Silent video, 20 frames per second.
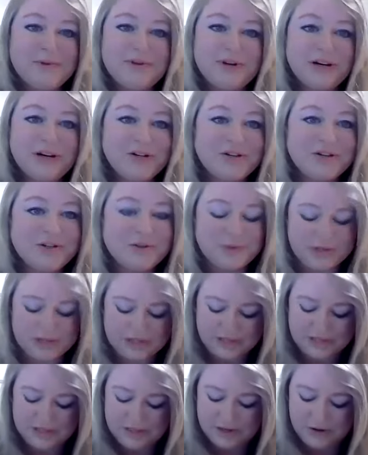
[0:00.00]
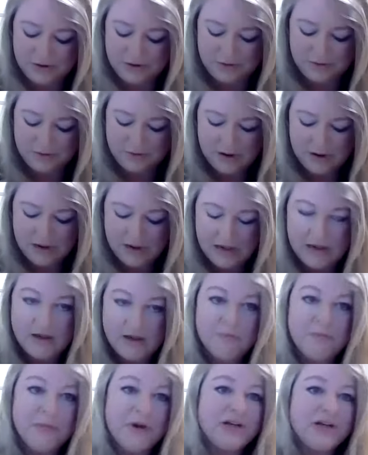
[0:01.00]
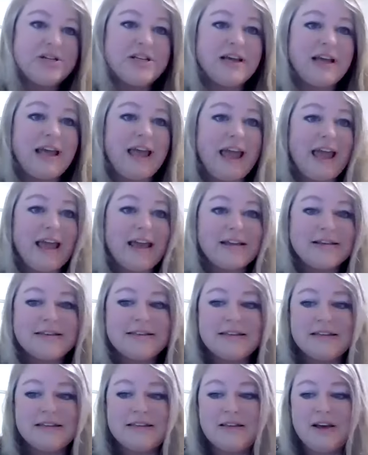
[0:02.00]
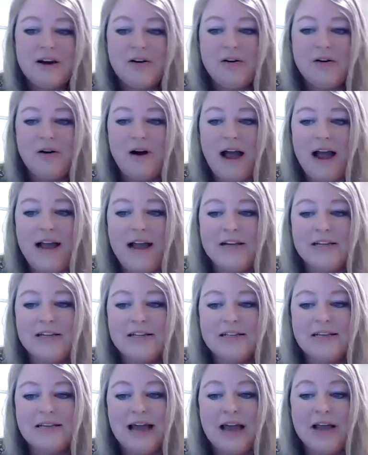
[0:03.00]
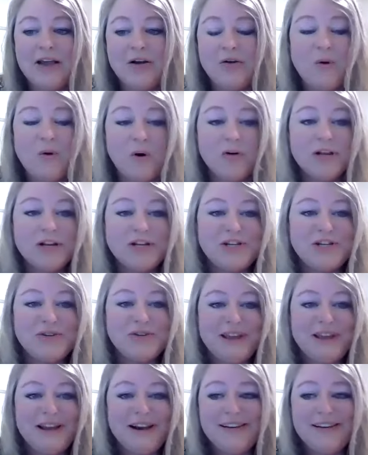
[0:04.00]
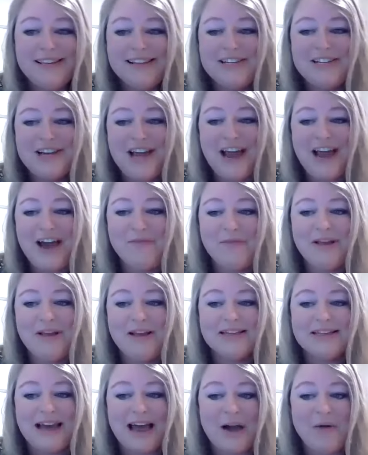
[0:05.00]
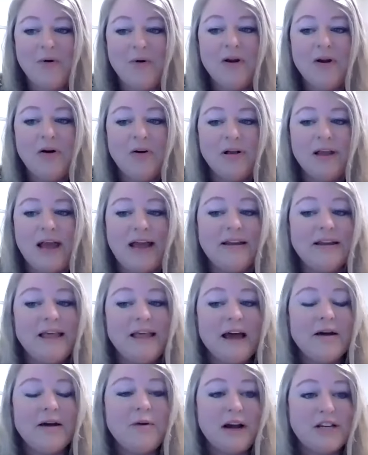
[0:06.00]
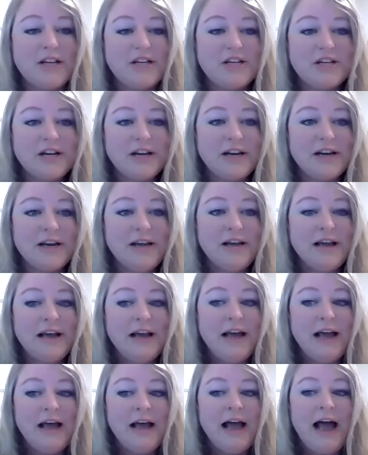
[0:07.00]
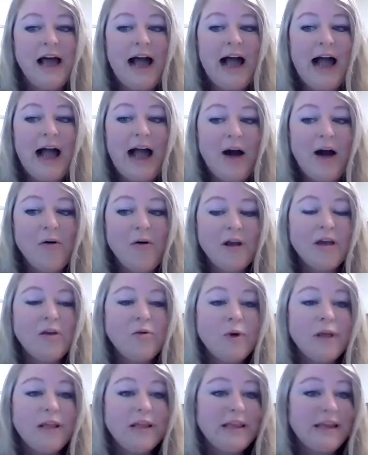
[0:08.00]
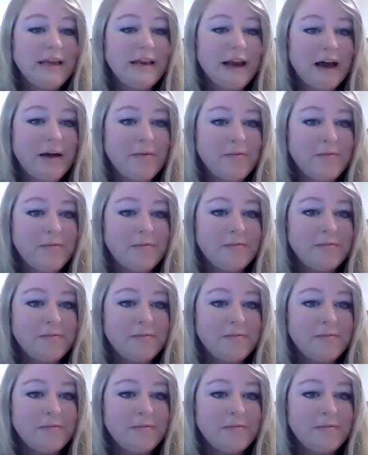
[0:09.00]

structures, which is so much the case. And so I quoted you there in the chat because I want to hold on to that question. How can we lead up?